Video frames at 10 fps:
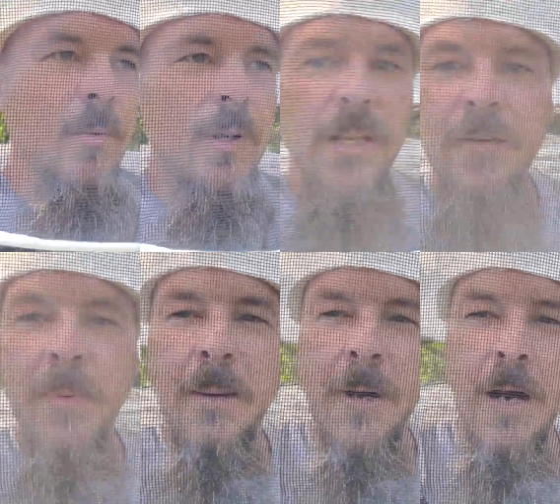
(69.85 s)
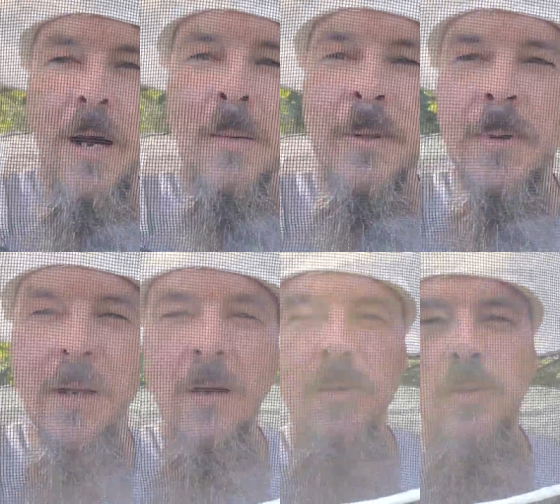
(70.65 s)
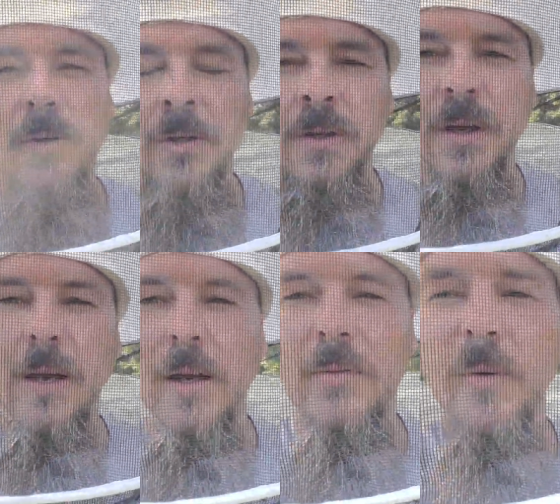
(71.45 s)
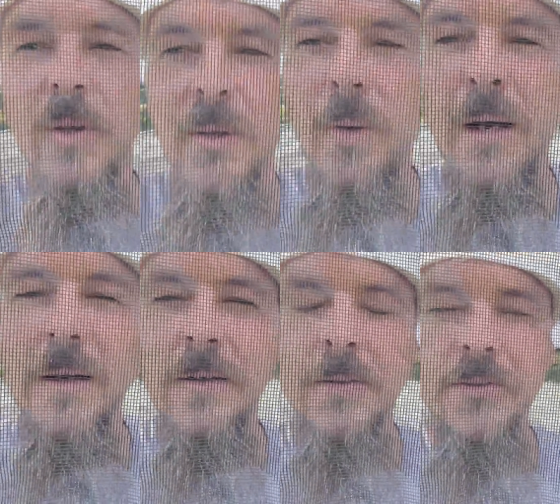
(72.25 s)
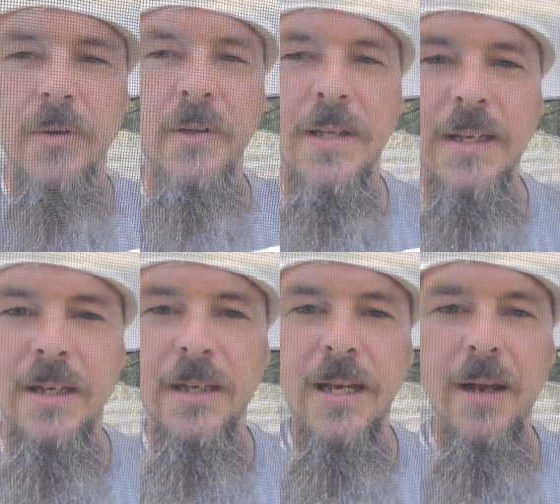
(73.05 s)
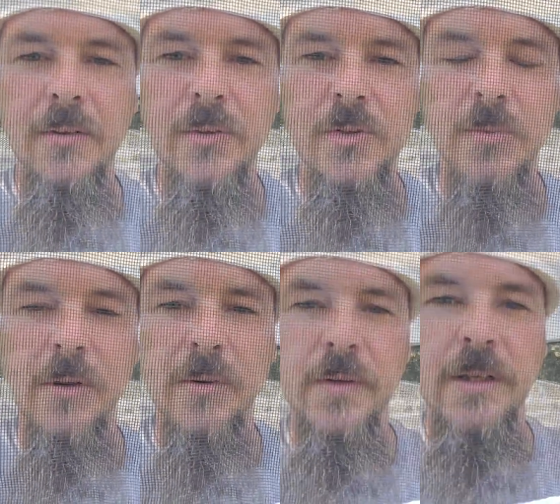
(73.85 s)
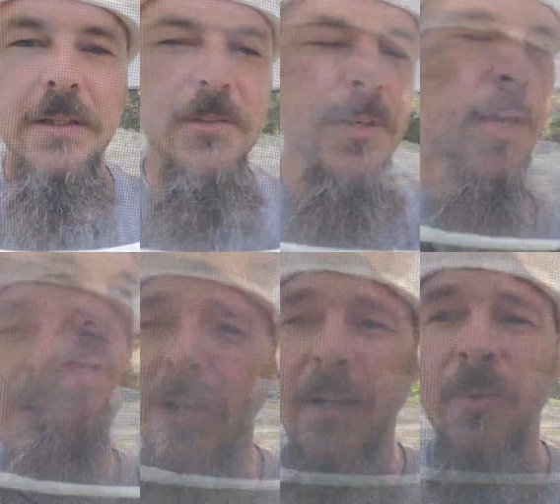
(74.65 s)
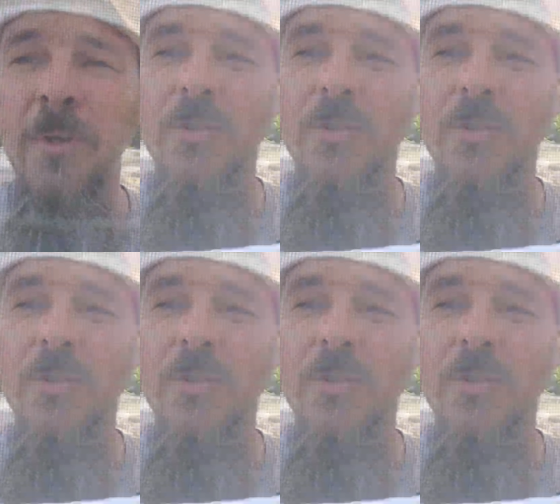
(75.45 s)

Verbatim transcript: relieve my mom and my uncle uh, for a little while so that they can get out and do some other things. Guys, we're going